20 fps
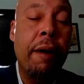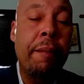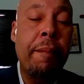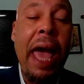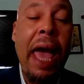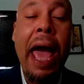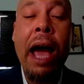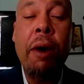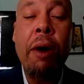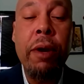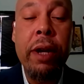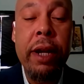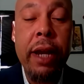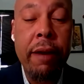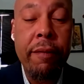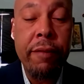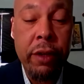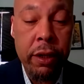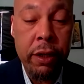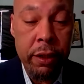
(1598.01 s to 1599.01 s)
our
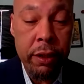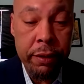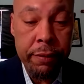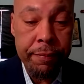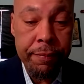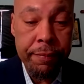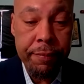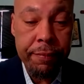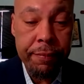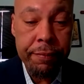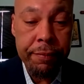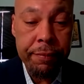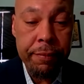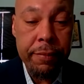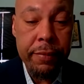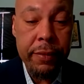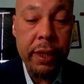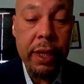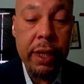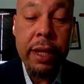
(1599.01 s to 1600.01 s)
governor
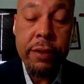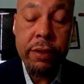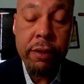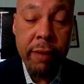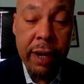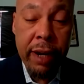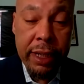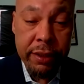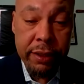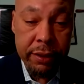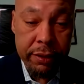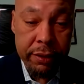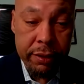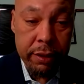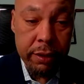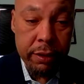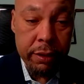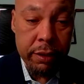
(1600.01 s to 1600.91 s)
is a racist.